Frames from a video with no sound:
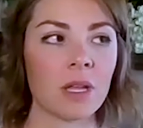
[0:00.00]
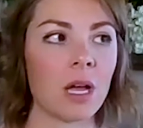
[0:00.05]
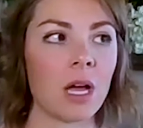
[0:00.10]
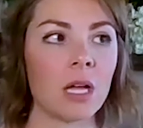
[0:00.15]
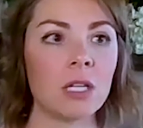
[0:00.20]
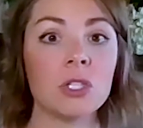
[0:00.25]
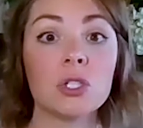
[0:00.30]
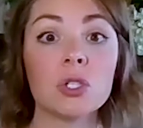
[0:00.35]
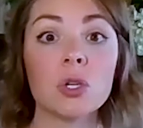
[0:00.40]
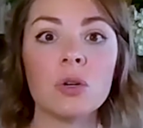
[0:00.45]

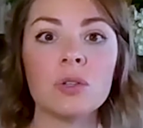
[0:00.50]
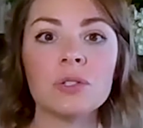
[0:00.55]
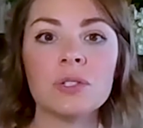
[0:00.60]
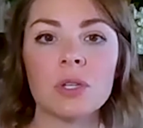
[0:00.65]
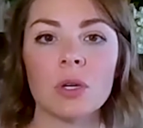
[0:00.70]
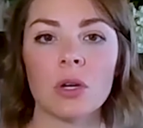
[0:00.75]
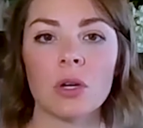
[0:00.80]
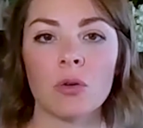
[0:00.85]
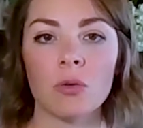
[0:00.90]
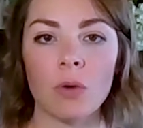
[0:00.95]
adult
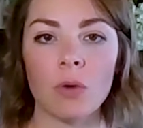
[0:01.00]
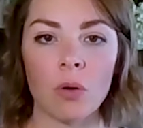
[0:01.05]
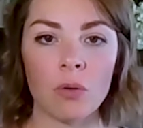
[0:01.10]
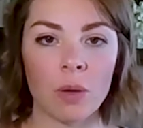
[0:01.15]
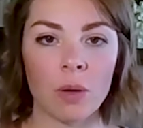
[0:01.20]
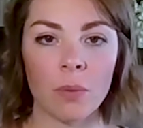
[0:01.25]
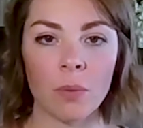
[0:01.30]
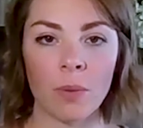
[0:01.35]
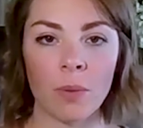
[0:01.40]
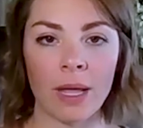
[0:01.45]

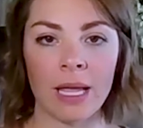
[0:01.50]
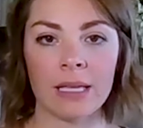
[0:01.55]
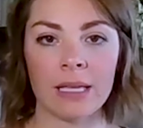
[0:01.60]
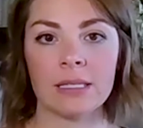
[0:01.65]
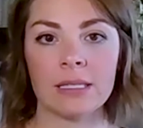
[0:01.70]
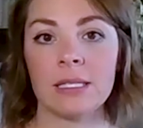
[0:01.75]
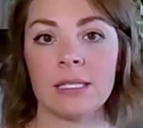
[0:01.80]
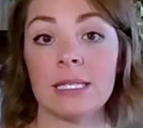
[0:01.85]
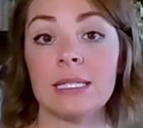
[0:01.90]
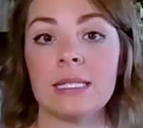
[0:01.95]
grown-up
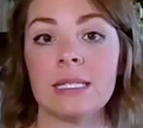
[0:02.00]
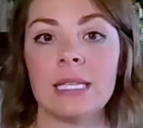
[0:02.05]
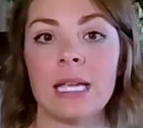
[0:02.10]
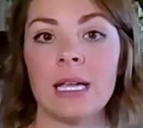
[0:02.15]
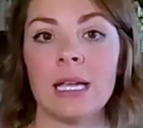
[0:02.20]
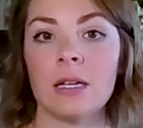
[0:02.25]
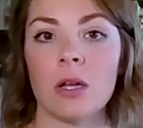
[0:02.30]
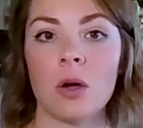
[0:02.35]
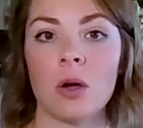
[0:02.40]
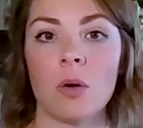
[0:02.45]
ways to
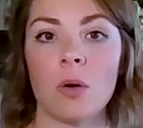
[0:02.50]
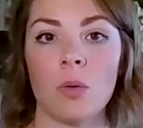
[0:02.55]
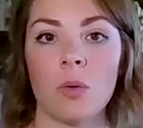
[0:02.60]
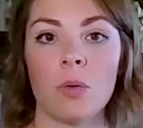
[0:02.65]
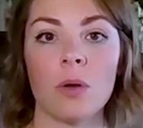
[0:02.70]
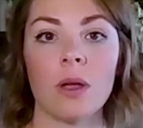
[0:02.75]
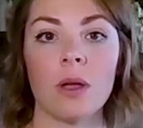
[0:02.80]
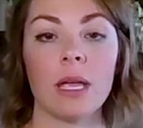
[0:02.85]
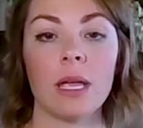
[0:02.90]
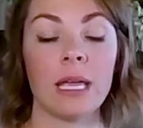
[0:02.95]
say
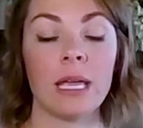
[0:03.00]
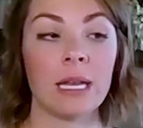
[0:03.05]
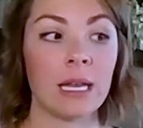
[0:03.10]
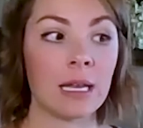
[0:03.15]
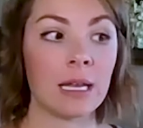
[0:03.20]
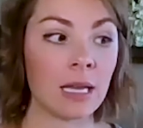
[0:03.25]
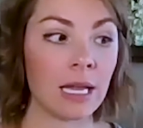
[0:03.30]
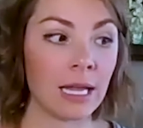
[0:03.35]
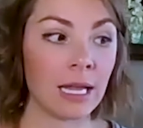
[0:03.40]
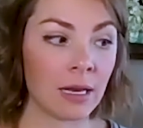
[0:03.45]
no in
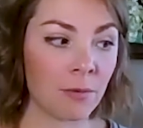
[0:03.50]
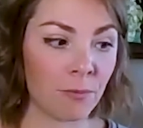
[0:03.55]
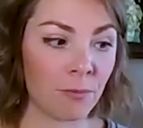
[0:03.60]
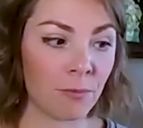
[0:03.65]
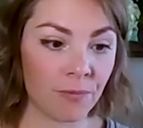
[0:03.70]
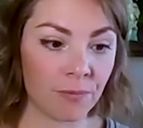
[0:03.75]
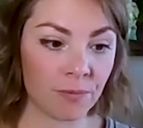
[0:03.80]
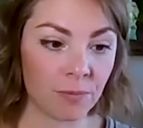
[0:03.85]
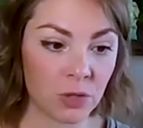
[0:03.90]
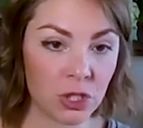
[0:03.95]
a
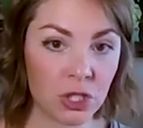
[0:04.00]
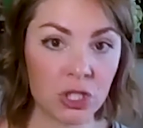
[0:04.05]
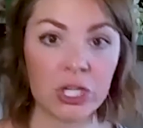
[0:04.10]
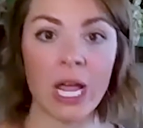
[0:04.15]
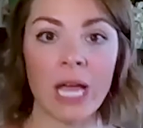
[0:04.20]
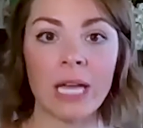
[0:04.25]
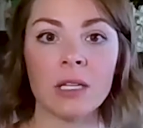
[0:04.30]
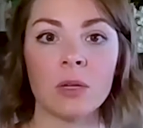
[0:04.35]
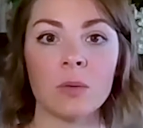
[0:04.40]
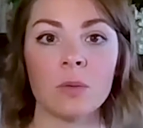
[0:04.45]

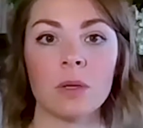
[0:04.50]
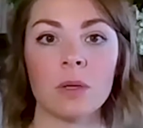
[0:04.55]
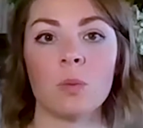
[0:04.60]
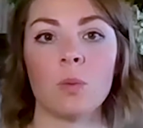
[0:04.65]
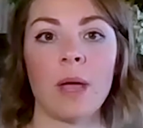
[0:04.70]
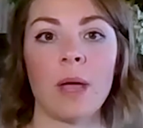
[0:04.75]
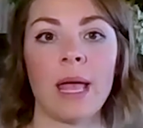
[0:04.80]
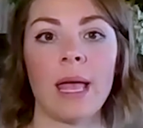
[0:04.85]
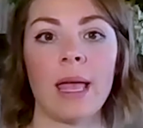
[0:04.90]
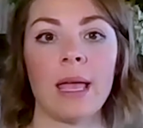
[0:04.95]
genuine
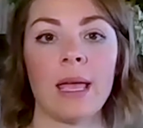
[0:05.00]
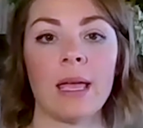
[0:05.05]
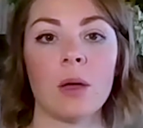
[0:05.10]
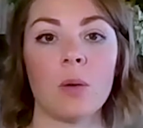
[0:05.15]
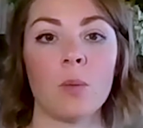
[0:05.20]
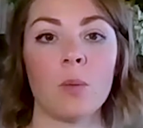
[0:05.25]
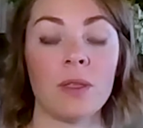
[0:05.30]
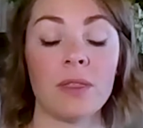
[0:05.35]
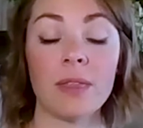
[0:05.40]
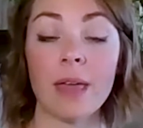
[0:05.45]
way
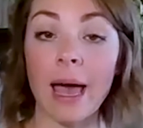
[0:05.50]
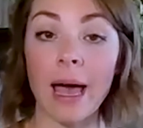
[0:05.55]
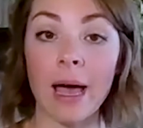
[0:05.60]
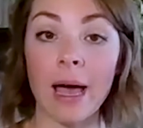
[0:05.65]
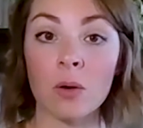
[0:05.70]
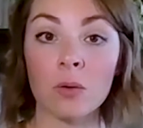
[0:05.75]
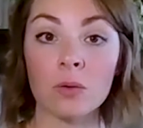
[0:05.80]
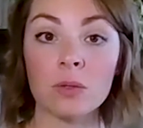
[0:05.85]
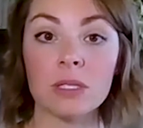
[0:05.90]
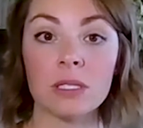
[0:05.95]

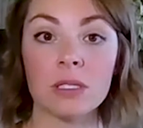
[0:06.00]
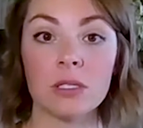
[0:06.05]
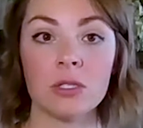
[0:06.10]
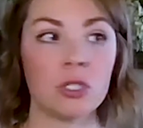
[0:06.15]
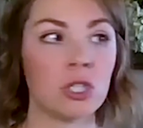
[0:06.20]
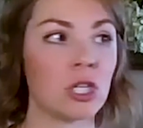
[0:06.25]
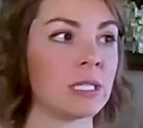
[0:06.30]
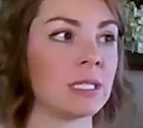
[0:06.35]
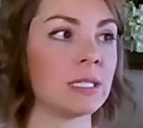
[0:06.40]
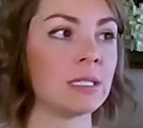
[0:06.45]
without
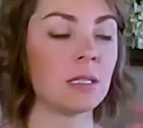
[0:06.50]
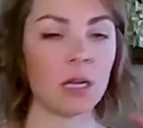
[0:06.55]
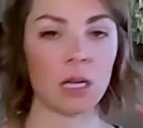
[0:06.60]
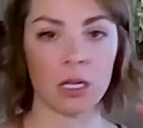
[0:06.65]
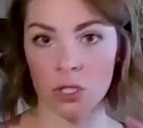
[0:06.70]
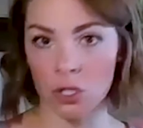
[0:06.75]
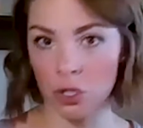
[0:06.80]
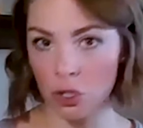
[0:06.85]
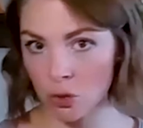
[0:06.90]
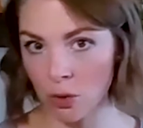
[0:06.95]
just a
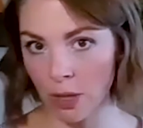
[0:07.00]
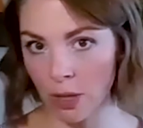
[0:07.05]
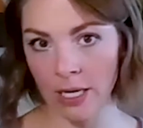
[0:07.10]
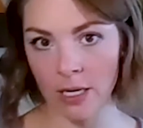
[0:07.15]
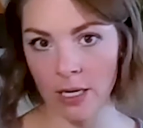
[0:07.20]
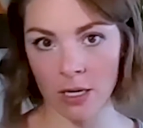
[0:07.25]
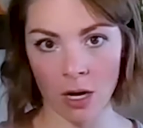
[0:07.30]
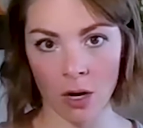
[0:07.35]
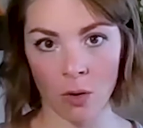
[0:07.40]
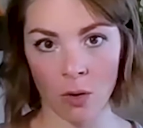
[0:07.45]
straight
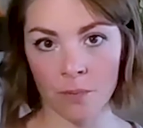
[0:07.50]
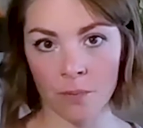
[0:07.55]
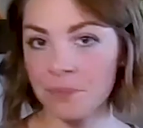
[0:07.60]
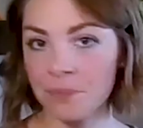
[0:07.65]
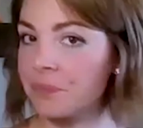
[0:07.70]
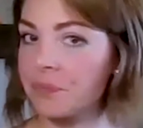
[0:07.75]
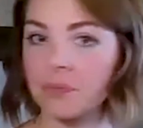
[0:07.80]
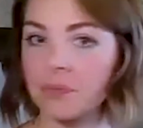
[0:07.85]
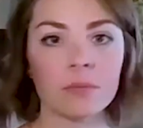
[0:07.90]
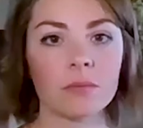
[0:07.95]
no.
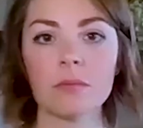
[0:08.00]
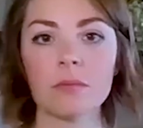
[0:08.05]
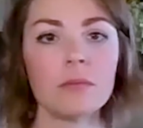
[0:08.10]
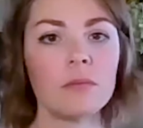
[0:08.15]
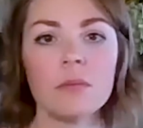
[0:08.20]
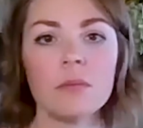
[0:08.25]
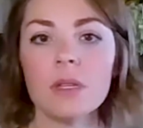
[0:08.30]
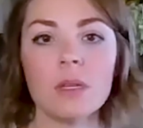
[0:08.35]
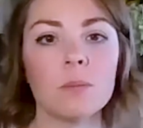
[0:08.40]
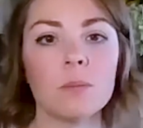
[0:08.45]

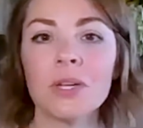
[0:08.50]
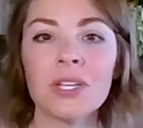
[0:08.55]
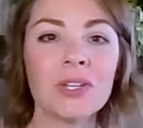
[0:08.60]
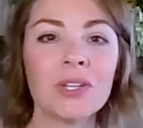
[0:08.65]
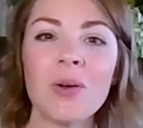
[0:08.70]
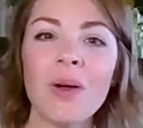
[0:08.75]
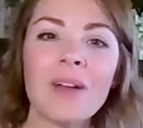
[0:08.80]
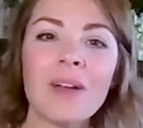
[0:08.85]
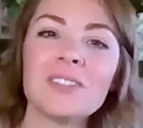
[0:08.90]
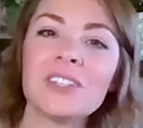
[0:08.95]
But you
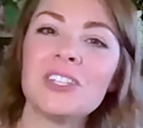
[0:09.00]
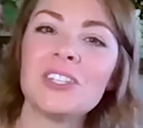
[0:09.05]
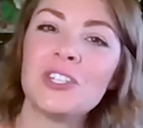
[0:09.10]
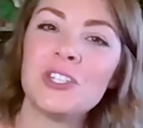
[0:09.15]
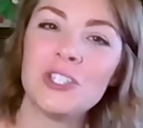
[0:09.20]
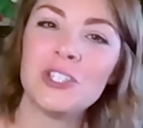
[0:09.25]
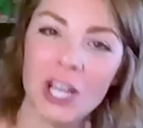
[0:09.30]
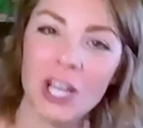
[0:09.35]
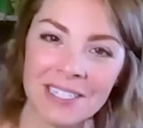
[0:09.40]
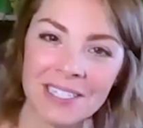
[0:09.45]
don't have to
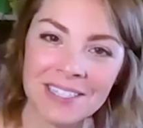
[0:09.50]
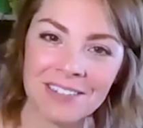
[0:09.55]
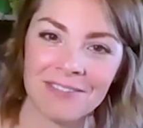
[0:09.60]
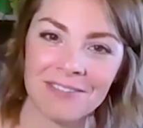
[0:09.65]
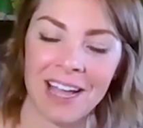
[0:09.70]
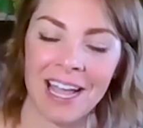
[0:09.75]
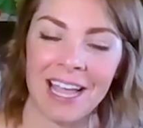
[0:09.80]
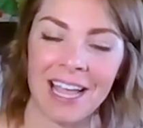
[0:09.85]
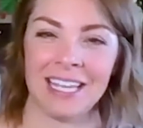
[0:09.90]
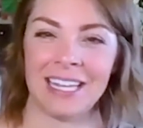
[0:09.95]

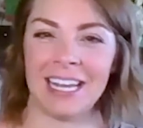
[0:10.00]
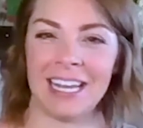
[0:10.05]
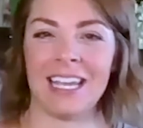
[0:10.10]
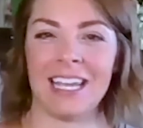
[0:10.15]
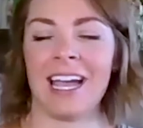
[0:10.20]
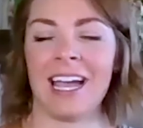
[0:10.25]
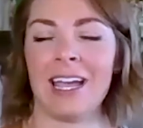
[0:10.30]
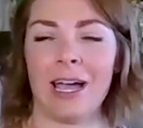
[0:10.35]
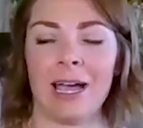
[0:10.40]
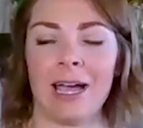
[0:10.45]
justify it.
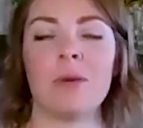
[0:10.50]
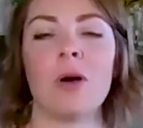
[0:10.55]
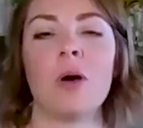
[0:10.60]
I